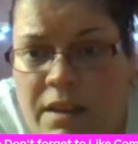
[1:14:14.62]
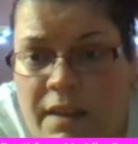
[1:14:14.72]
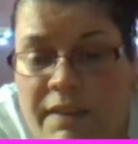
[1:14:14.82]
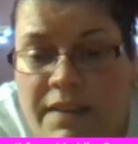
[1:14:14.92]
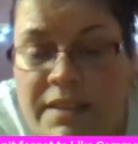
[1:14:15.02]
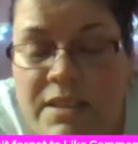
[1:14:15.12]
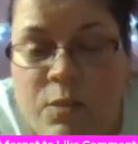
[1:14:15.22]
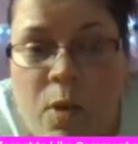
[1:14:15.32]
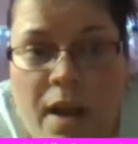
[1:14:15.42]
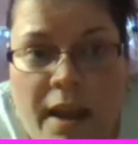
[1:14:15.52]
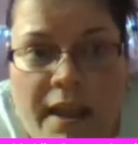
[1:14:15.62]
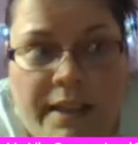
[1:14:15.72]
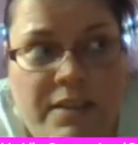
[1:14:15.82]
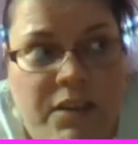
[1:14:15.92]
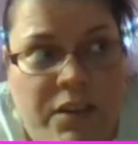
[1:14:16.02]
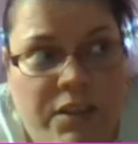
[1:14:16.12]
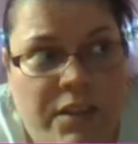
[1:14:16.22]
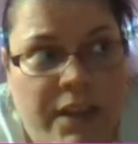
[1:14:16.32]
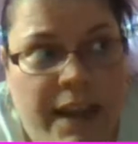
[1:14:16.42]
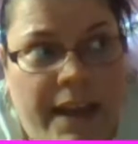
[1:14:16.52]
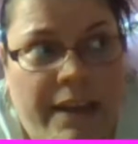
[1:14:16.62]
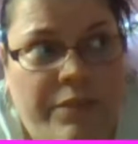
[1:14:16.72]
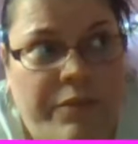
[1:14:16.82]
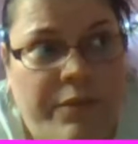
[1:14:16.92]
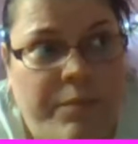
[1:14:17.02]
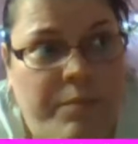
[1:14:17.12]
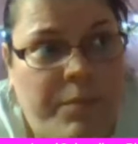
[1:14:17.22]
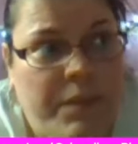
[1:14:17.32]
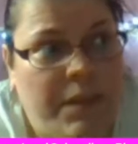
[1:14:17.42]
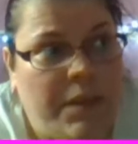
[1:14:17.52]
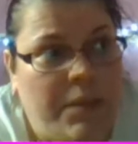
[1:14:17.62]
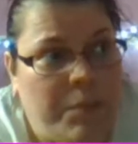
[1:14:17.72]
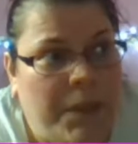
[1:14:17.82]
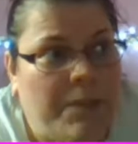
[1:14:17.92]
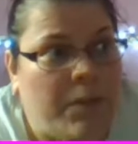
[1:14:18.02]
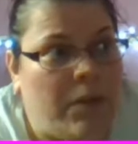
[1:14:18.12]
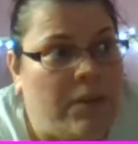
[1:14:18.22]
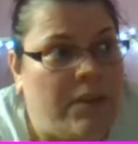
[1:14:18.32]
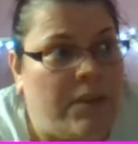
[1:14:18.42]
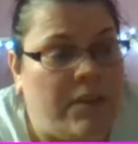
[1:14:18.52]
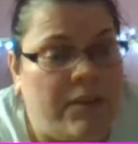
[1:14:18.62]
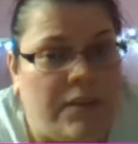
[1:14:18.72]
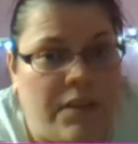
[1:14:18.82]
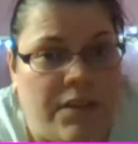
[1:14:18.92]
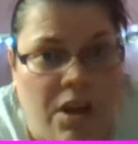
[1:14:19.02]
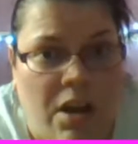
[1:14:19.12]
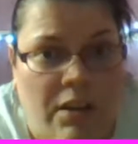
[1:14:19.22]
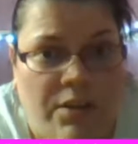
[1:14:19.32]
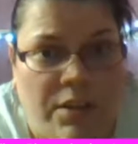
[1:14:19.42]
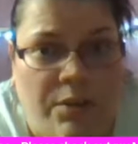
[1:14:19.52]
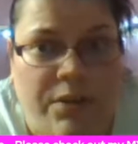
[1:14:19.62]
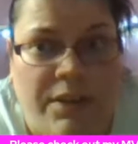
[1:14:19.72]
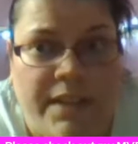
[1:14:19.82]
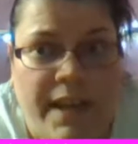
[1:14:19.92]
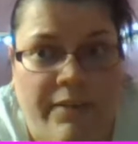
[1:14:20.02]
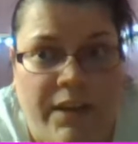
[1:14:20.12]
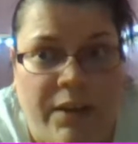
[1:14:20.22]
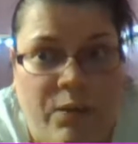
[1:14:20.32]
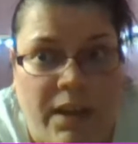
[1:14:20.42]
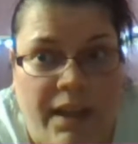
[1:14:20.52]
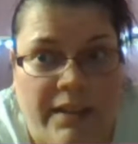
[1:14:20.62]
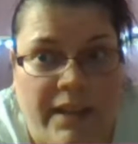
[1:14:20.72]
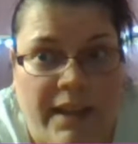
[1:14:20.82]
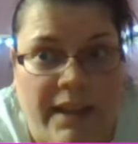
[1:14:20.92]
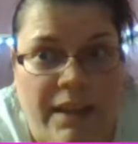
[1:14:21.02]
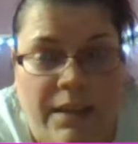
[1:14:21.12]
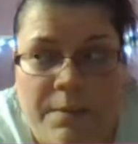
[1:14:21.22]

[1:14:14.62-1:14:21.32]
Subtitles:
And this is why it's good to have people to talk to, good to have an outlet. Like,